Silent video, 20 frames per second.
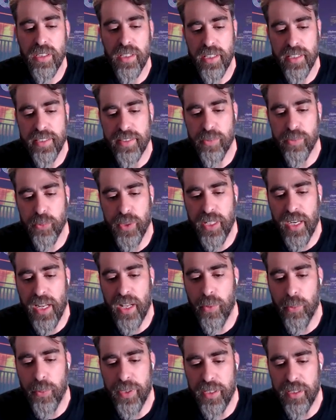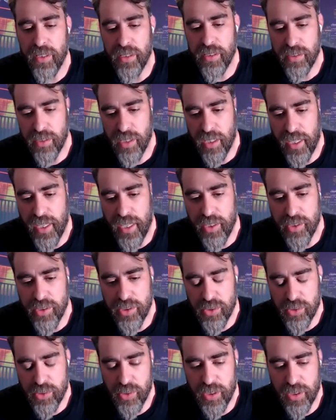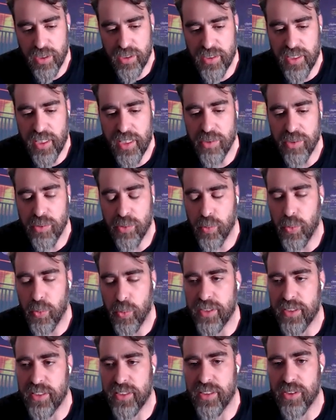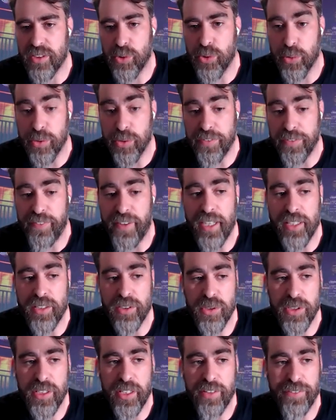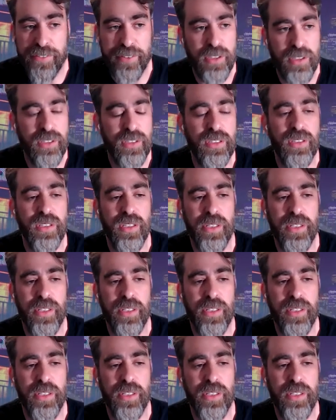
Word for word: it, we, allow, we allow you to understand what is the, your refactoring effort.